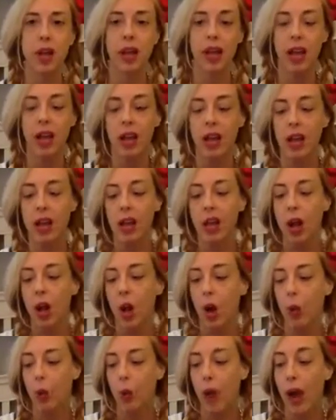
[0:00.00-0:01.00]
it,
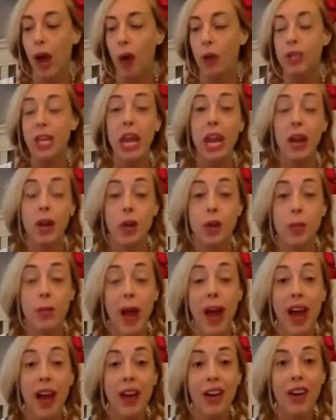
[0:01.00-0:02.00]
around Harry
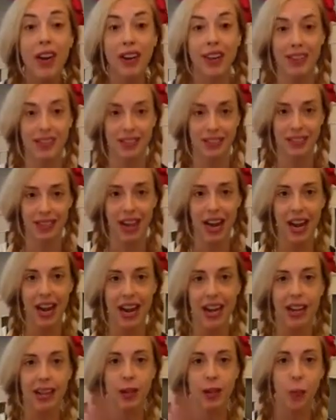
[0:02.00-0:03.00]
Potter,
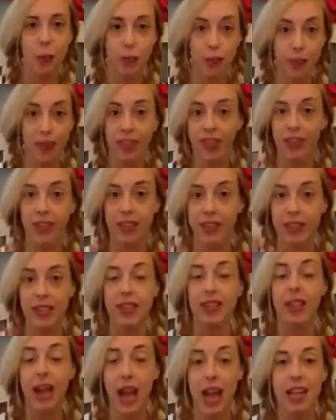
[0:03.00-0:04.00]
okay?
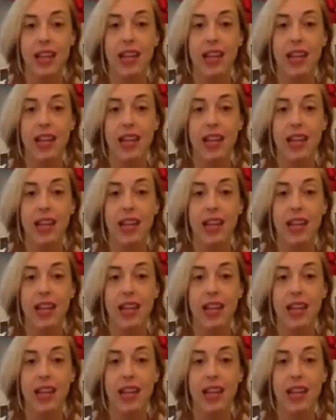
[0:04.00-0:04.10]
Kind